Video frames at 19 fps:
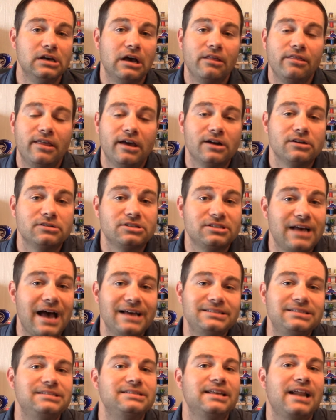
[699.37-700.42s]
They're
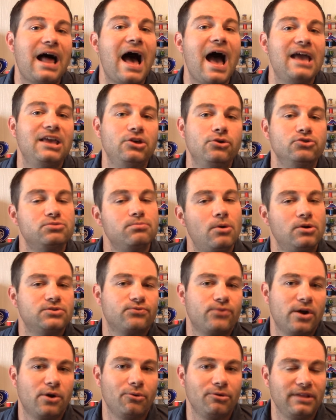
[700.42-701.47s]
sizes that I use most
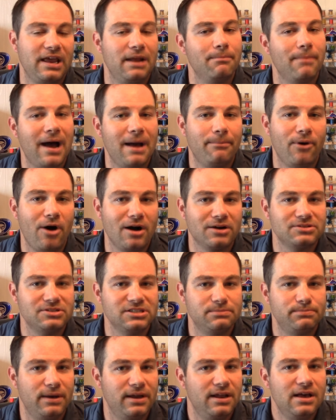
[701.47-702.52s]
frequently in my boxes,
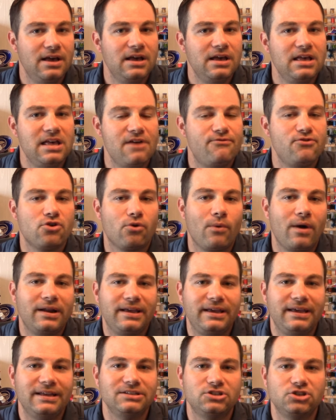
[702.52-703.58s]
but if you're
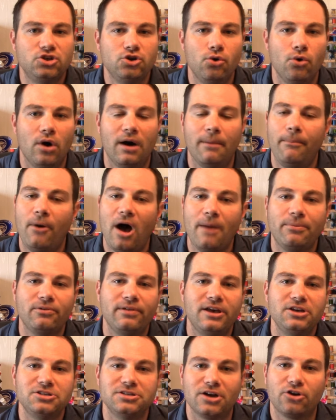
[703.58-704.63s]
running into a
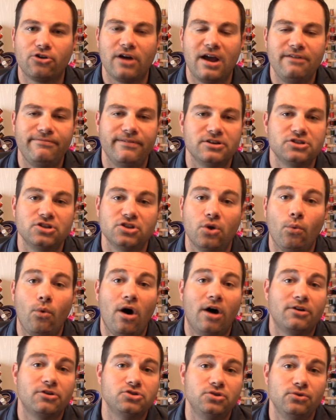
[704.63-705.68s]
population of crayfish in the
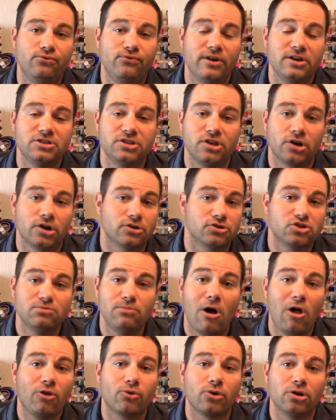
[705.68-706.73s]
waters you fish that are
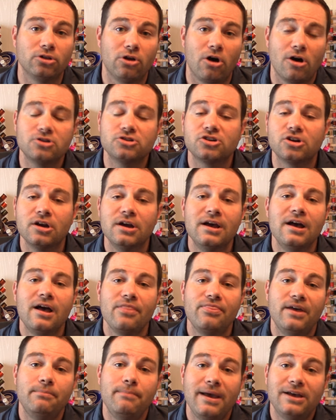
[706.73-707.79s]
smaller or larger,
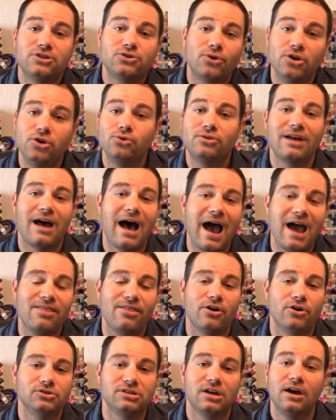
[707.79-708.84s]
then make sure you tie
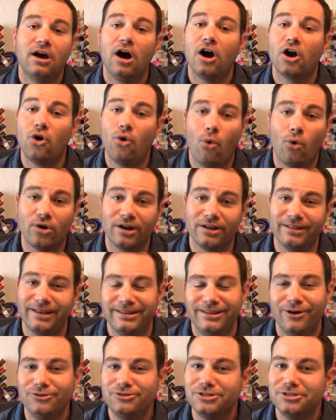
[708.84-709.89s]
those accordingly.
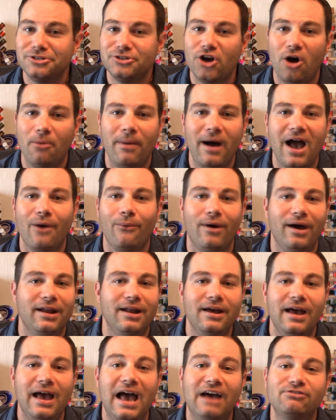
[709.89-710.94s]
Don't just go by what
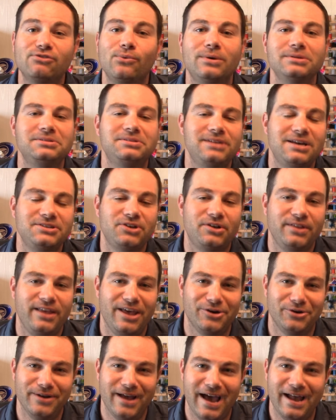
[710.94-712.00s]
everyone says on the
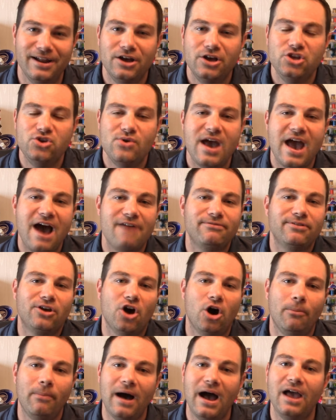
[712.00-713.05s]
internet. You have to
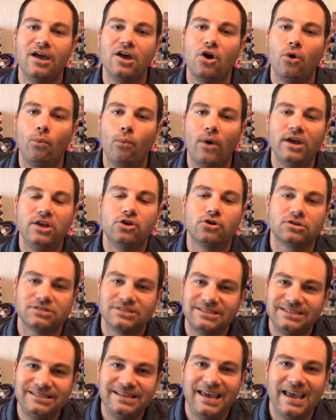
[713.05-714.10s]
go by what you're
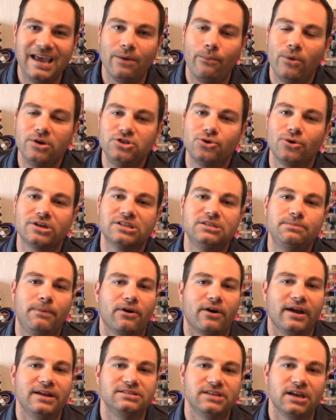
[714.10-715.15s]
seeing and what you're
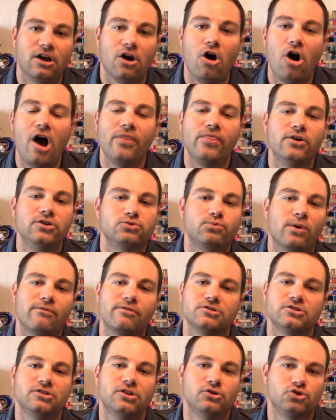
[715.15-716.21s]
experiencing on those
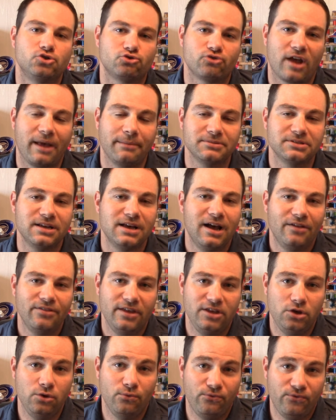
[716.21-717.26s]
rivers and those streams that
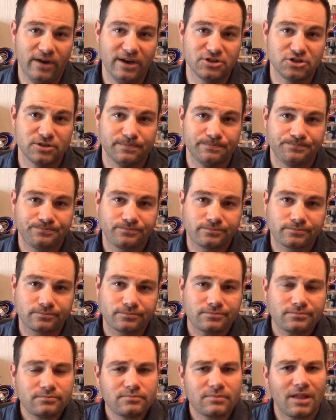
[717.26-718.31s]
you fish.
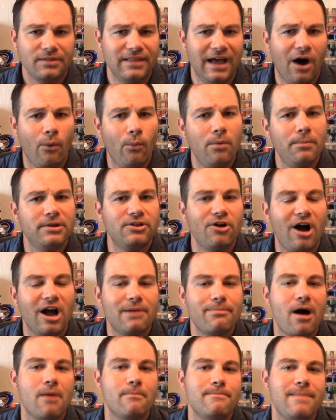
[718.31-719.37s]
Now, when we talk
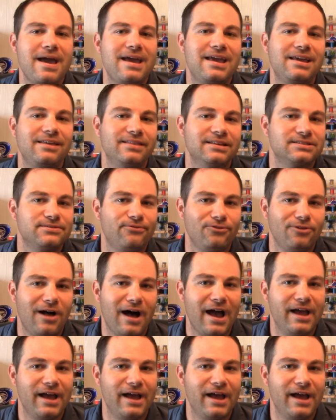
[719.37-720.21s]
about making this fly